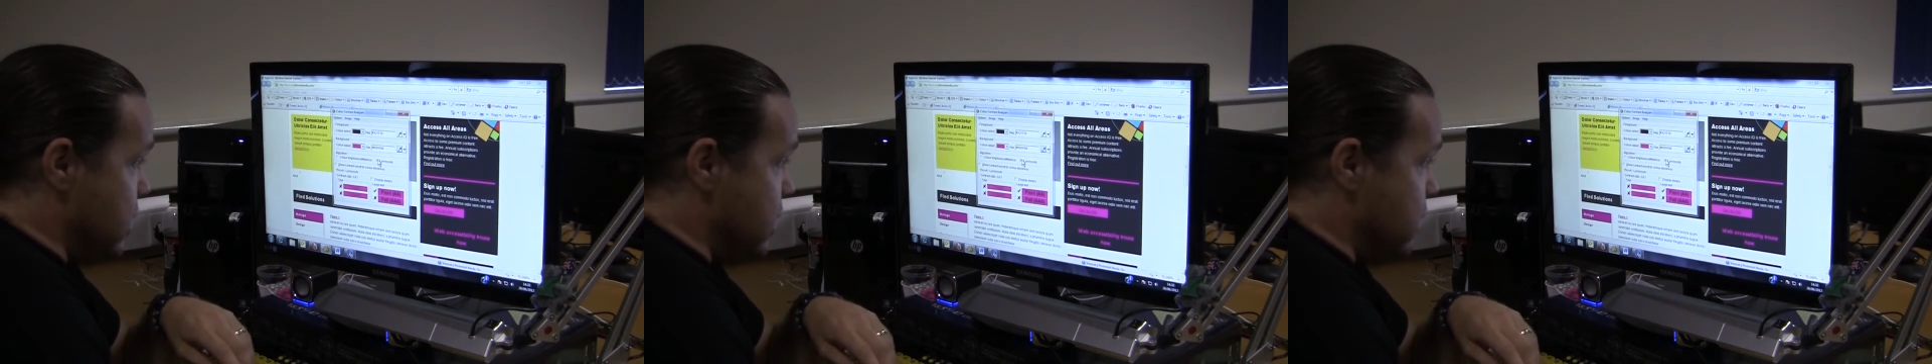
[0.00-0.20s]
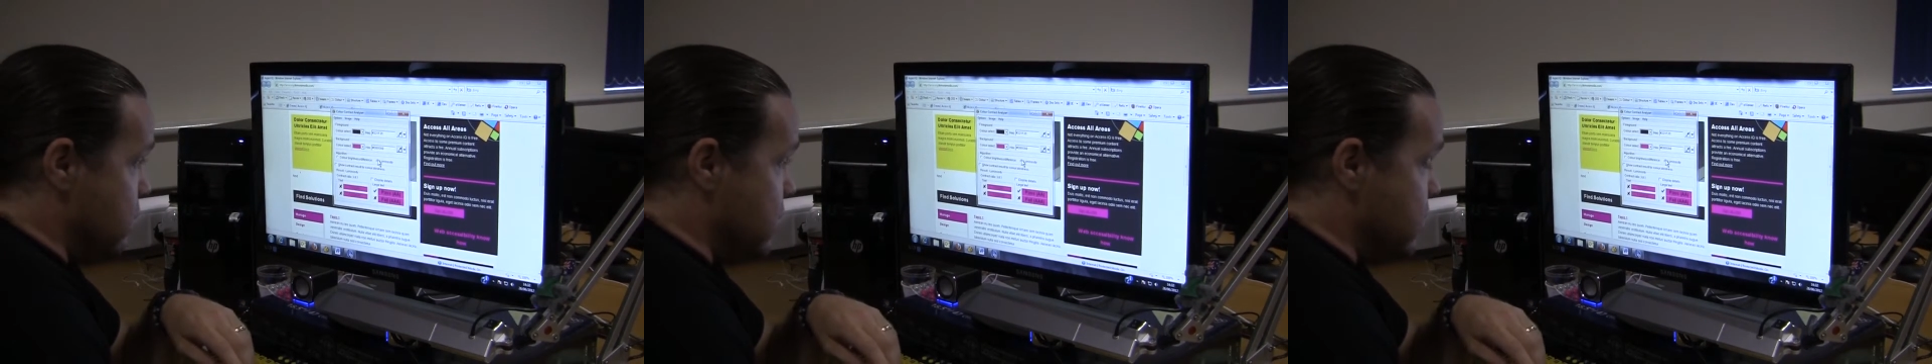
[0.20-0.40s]

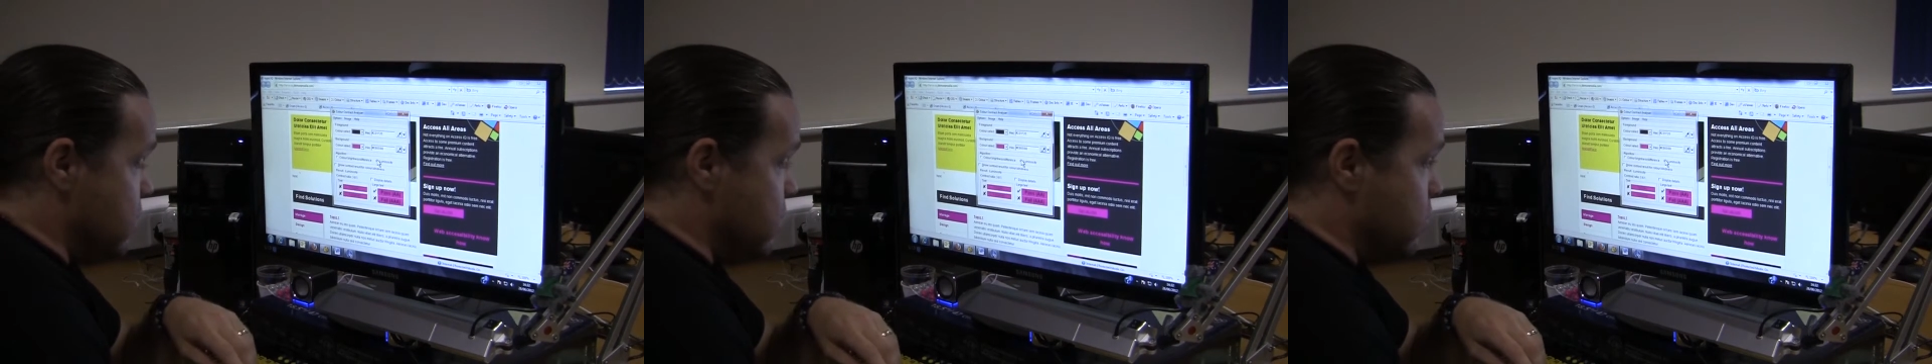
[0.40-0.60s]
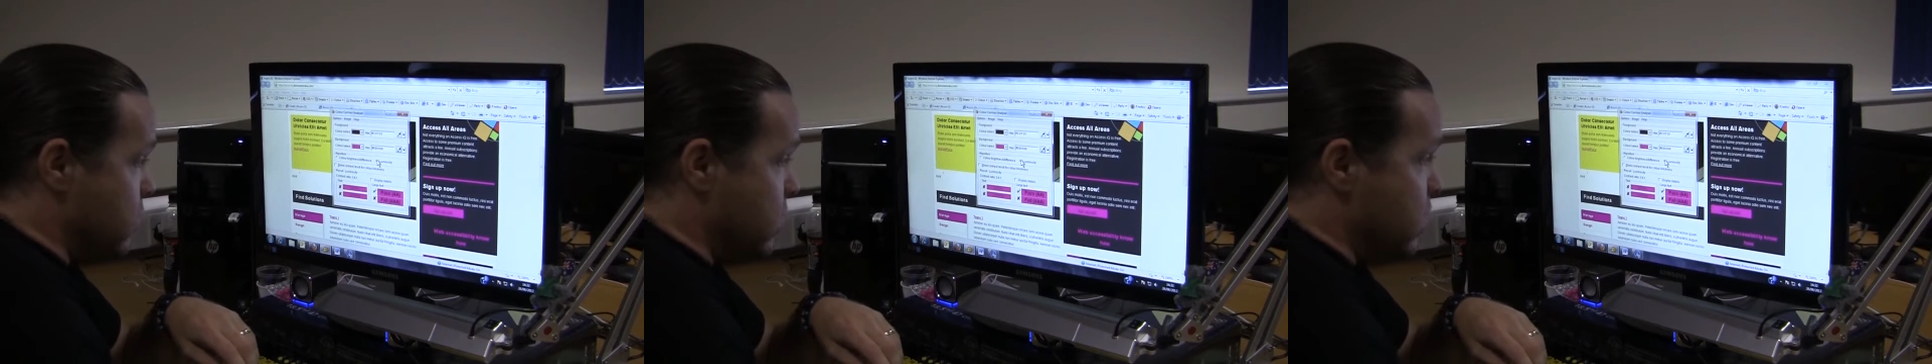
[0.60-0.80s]
um,
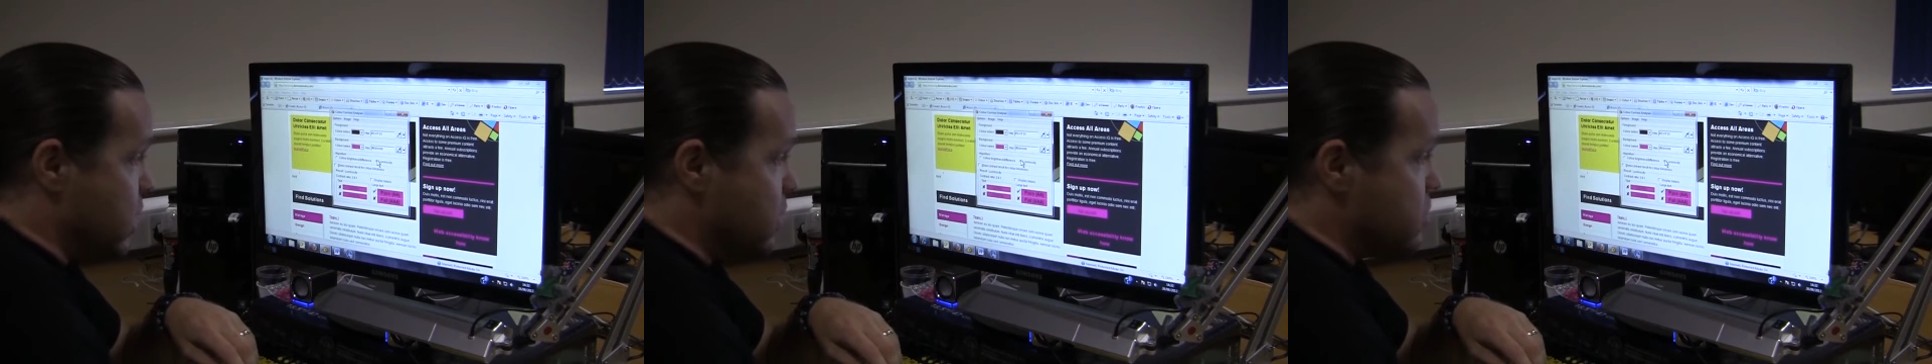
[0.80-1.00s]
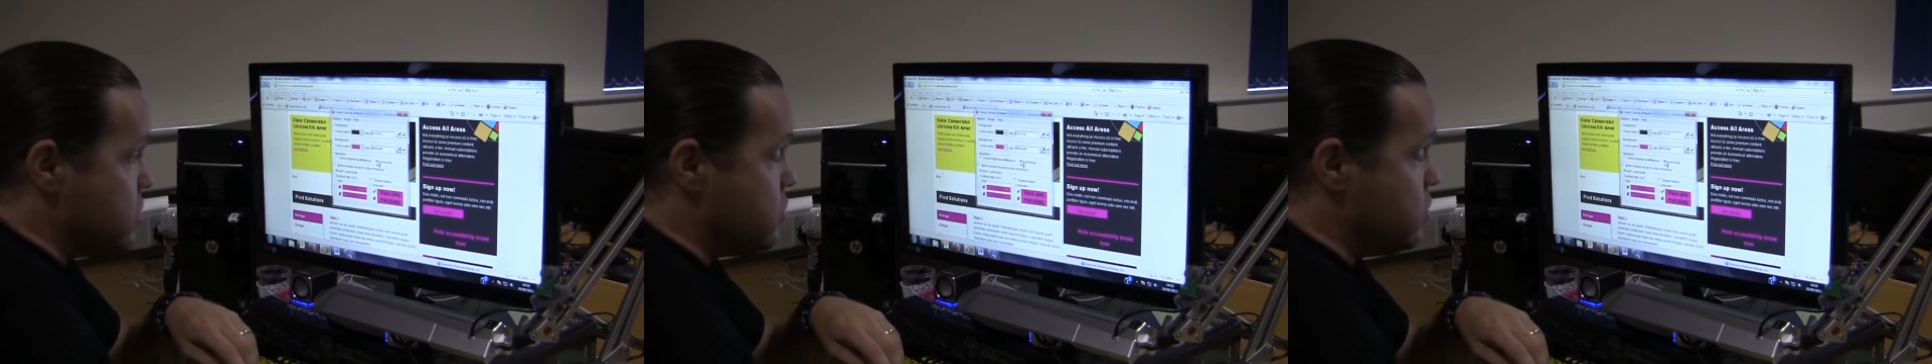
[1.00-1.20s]
under the
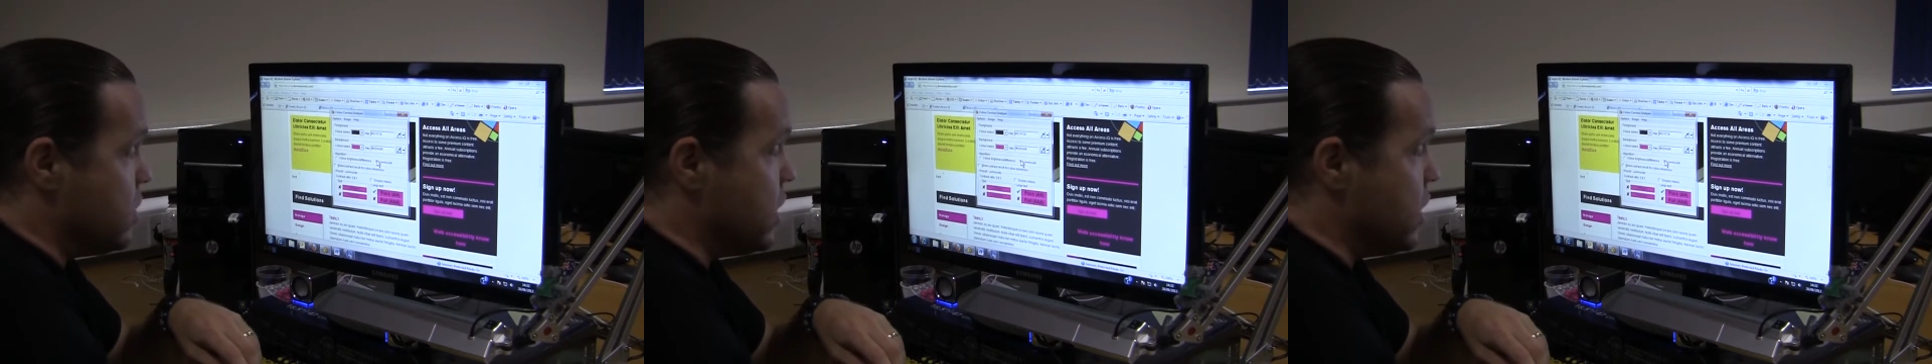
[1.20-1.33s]
WCAG 2